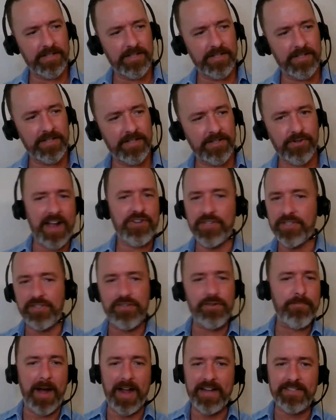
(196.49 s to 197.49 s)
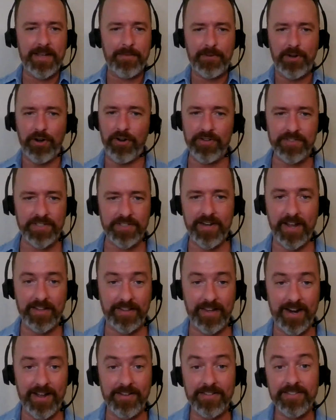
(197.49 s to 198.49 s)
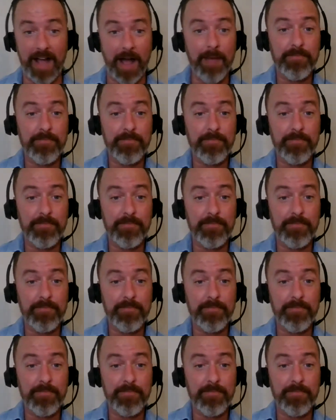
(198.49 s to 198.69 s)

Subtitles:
So if I just do bicep curls and nothing else,